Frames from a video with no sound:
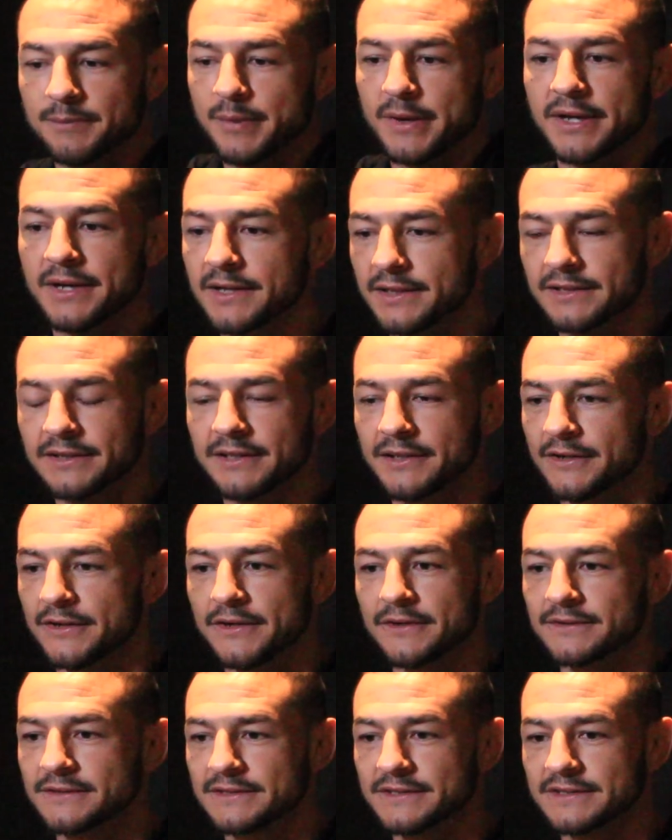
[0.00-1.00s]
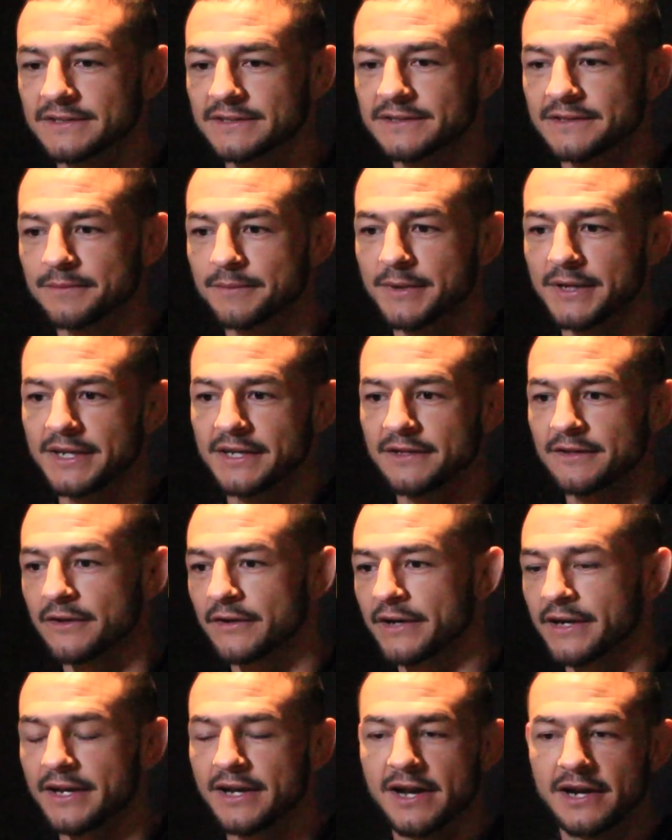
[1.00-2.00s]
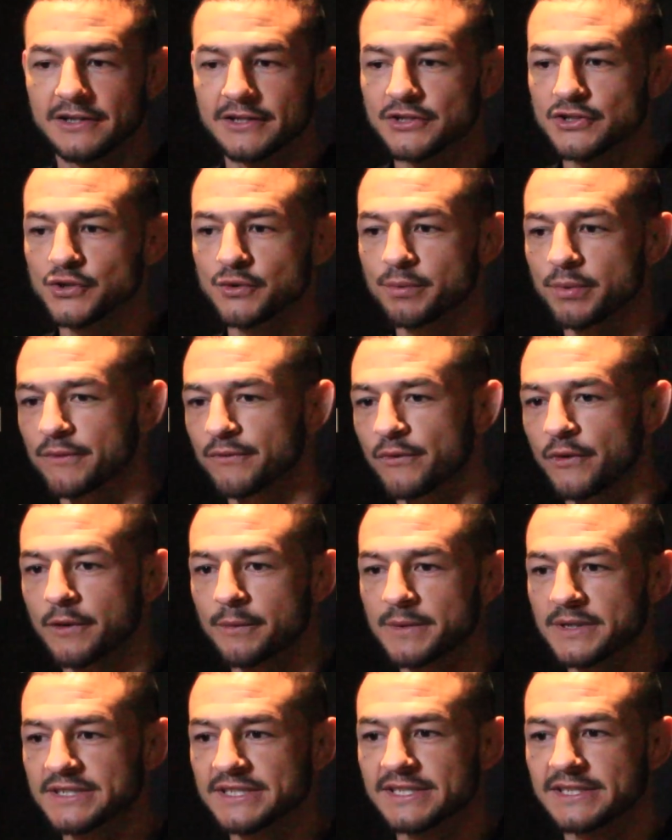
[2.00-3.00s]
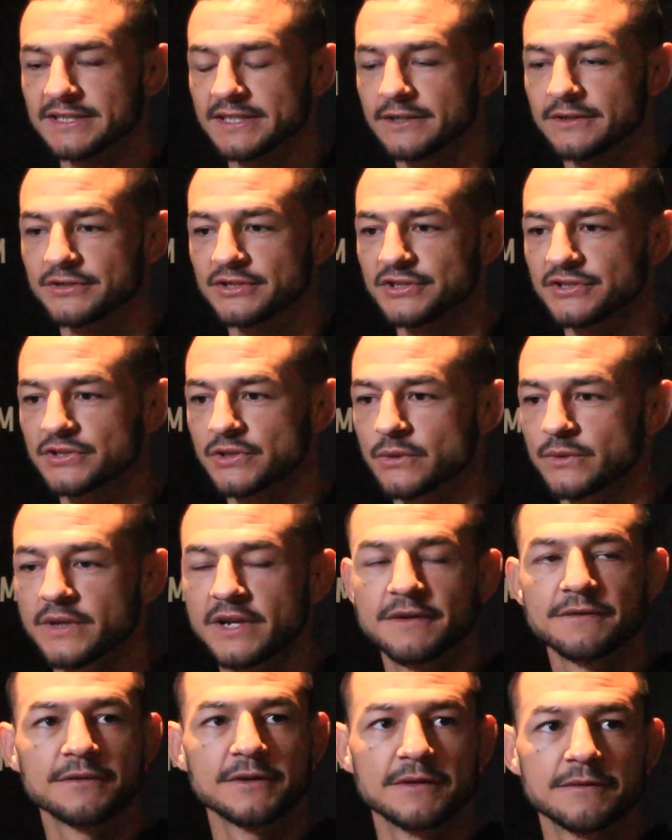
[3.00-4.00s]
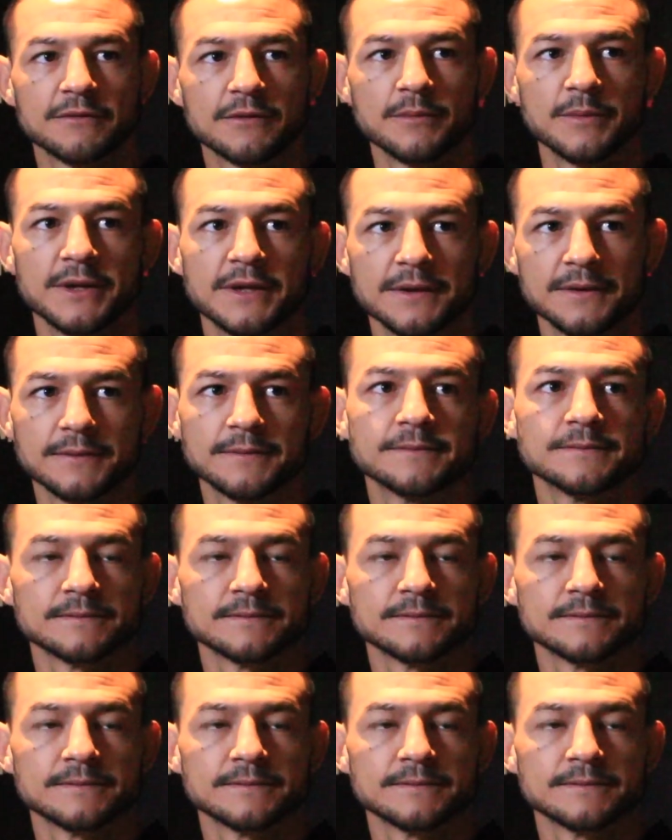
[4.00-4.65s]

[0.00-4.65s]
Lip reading: But, you know, to me, looking at the two performances, they're just so different for me.